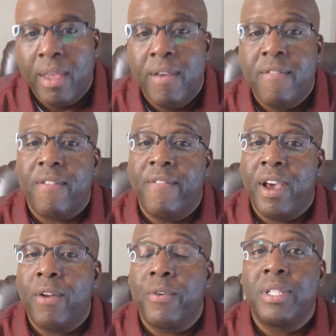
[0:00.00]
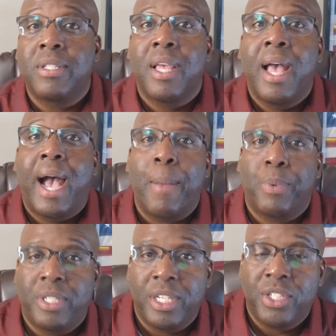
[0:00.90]
For veterans,
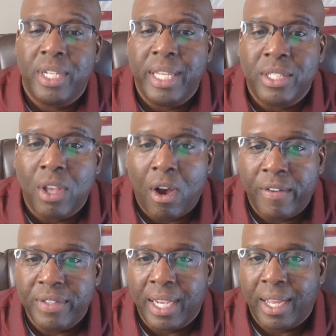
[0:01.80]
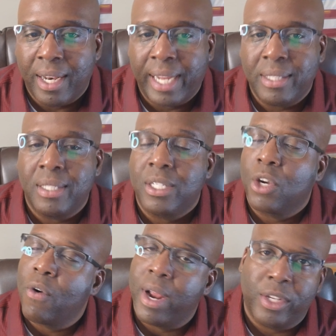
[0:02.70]
hypertension is often connected to
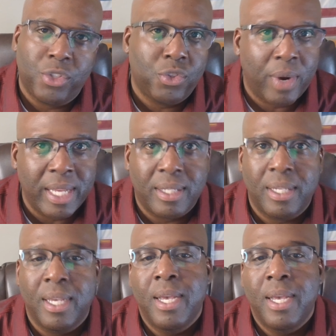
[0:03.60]
chronic stress,